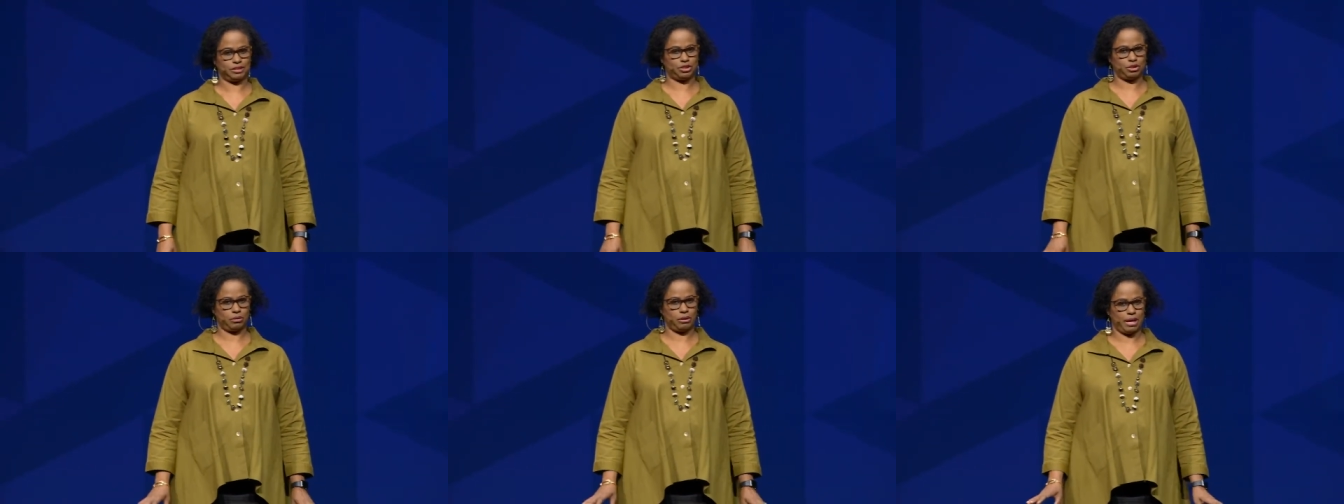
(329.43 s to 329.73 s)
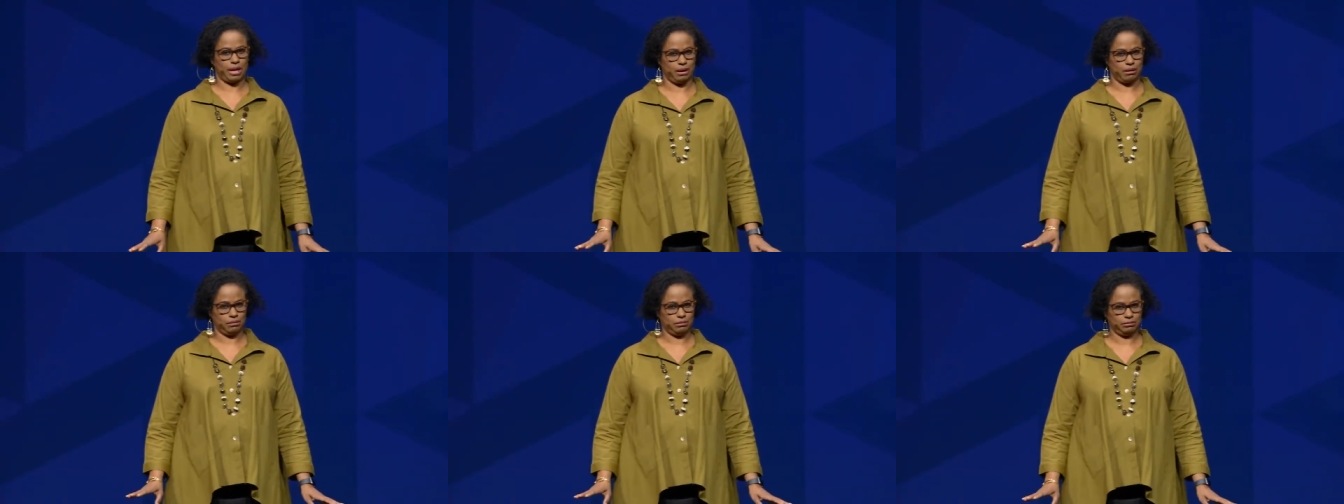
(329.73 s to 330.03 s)
So
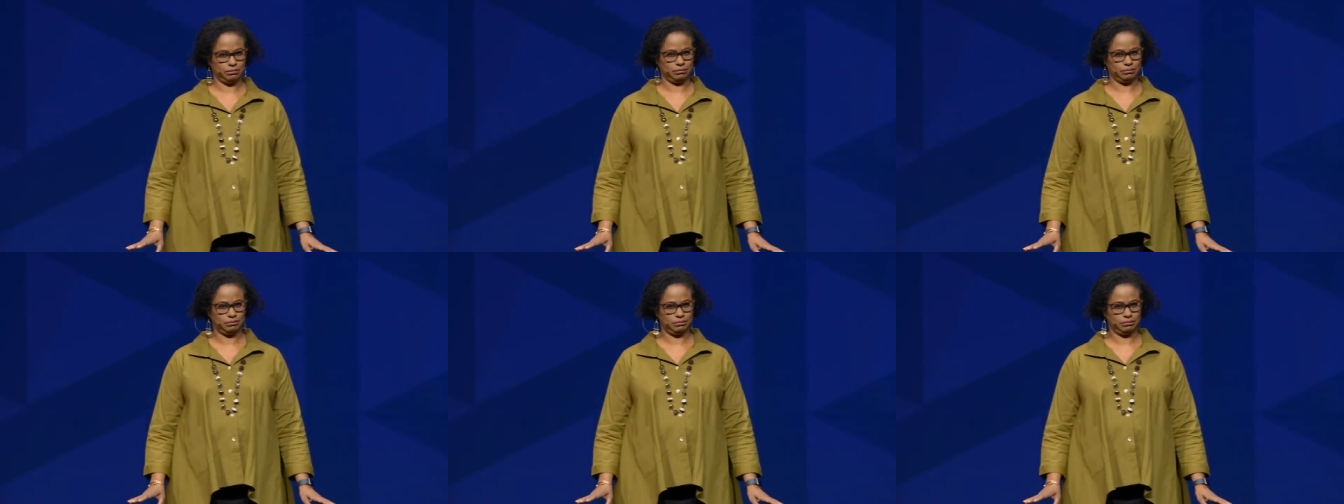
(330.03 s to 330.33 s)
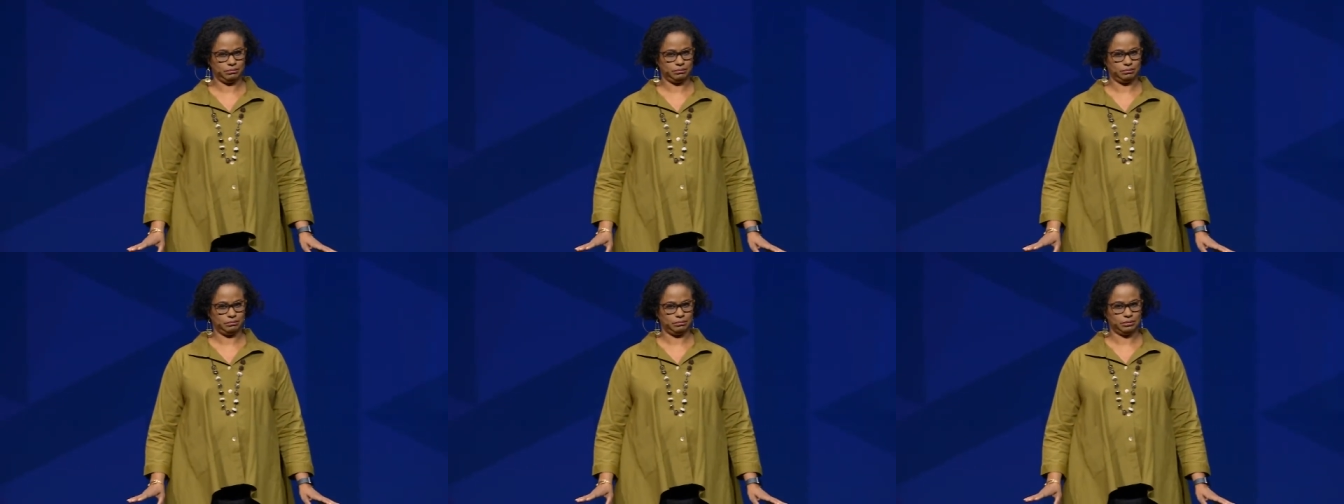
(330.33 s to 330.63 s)
now,
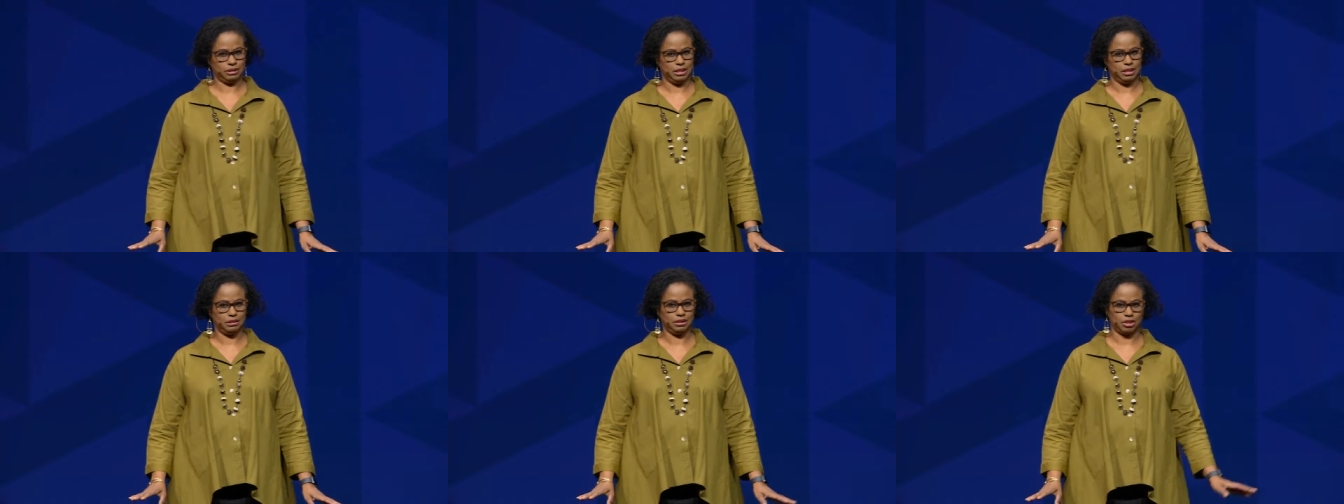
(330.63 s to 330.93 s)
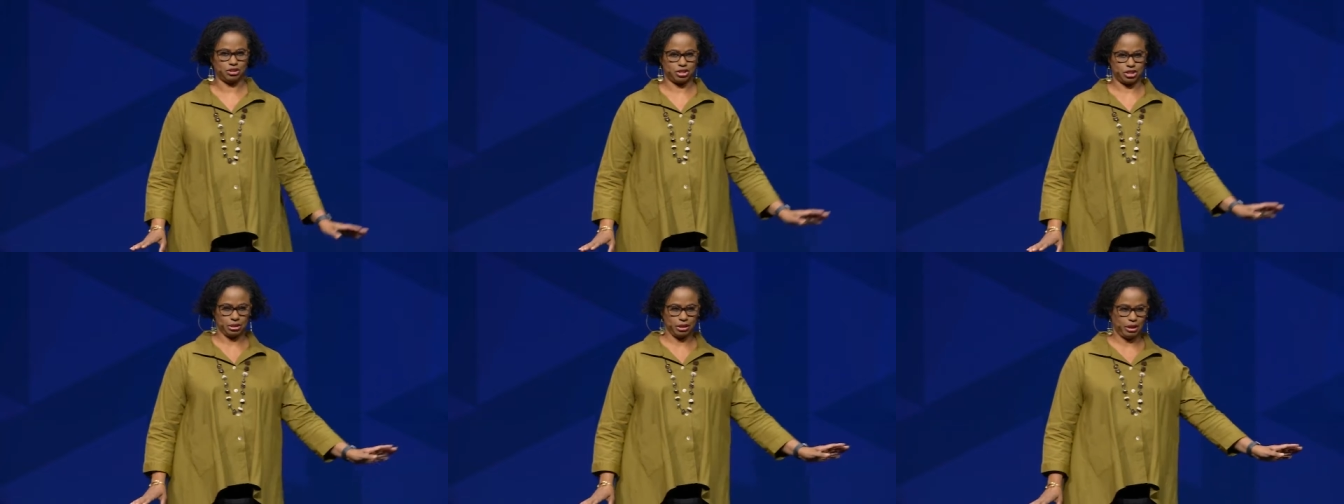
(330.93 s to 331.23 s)

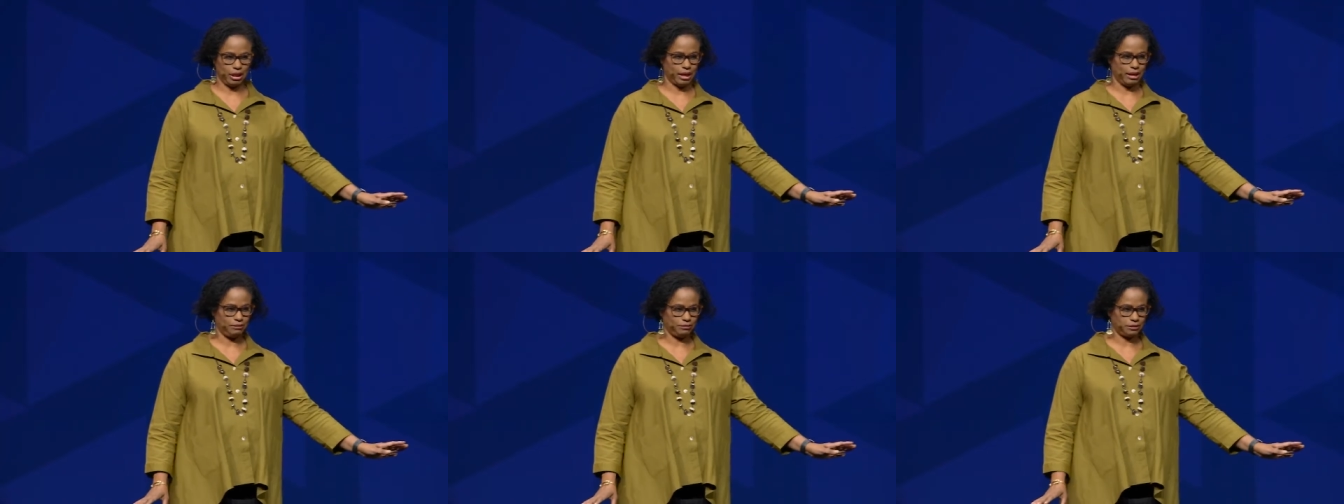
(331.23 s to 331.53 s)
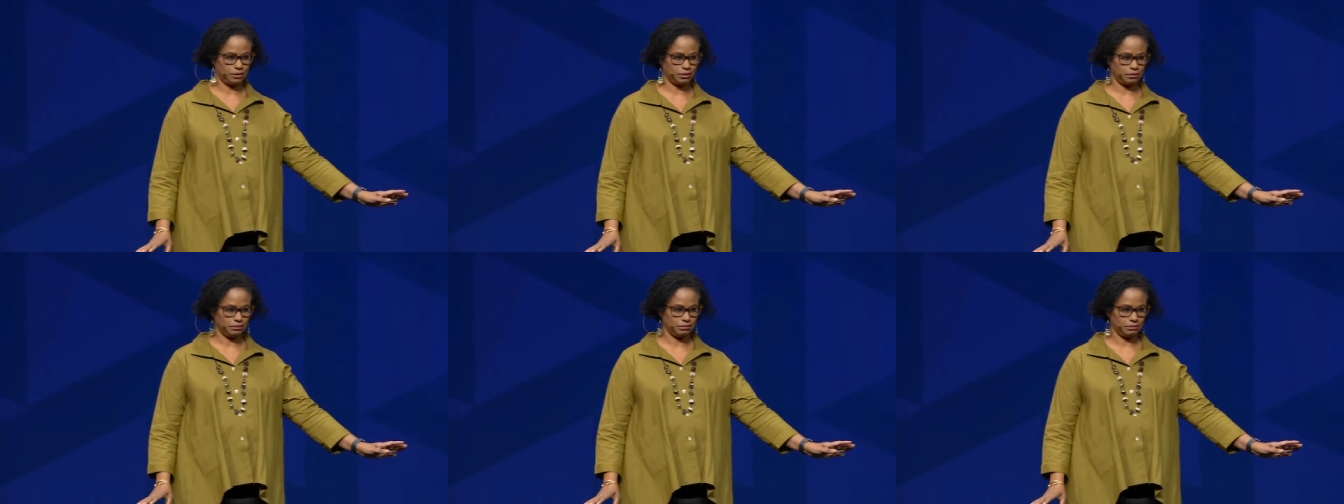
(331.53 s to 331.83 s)
look to the
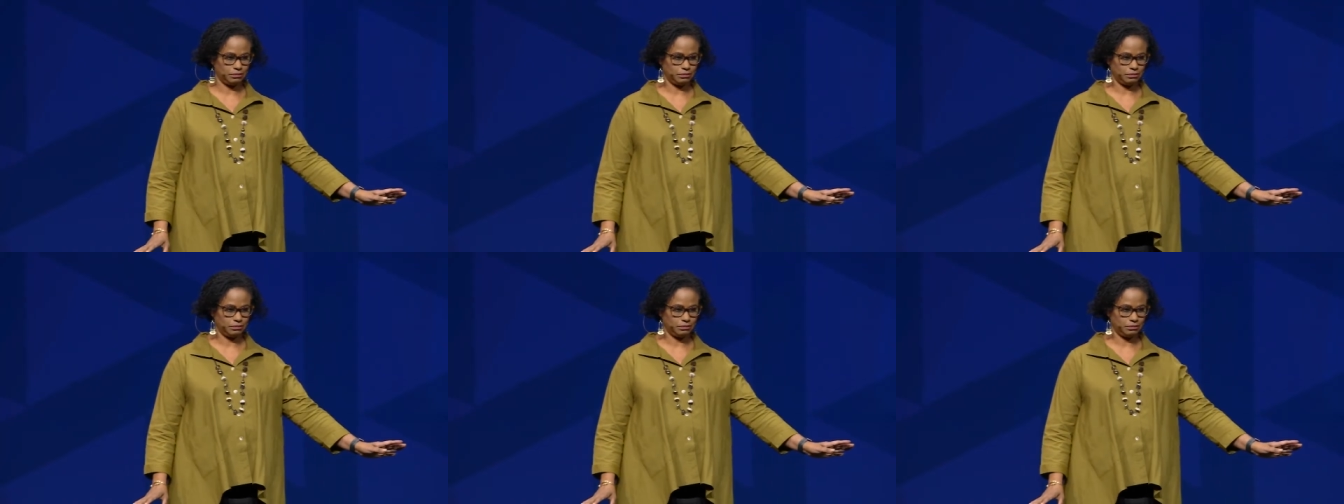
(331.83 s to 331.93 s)
left.